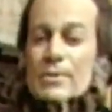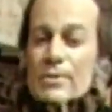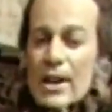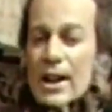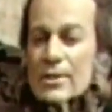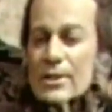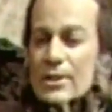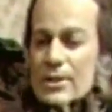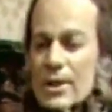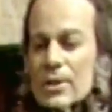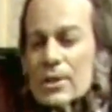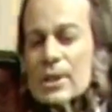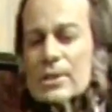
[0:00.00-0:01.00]
and factories,
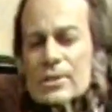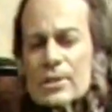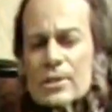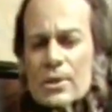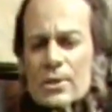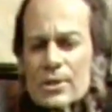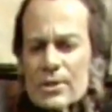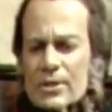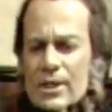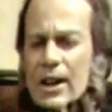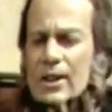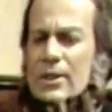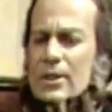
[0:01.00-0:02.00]
and other institutions
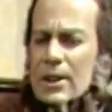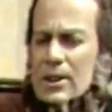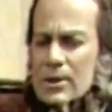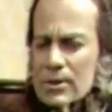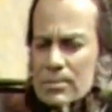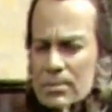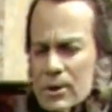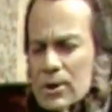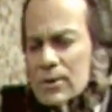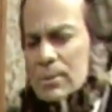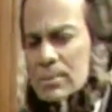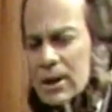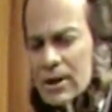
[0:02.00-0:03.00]
calculated to
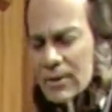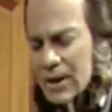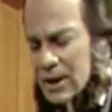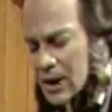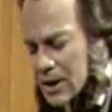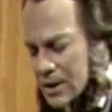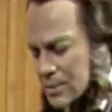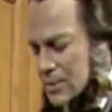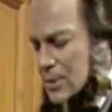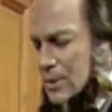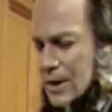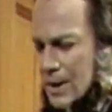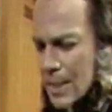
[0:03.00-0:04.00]
improve and benefit our
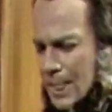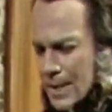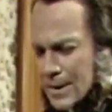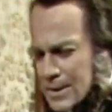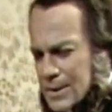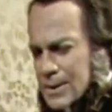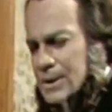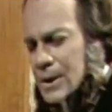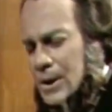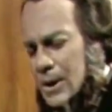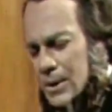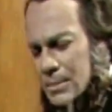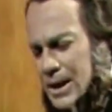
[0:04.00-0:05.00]
community.
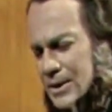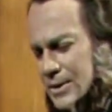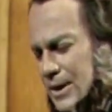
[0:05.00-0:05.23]
All my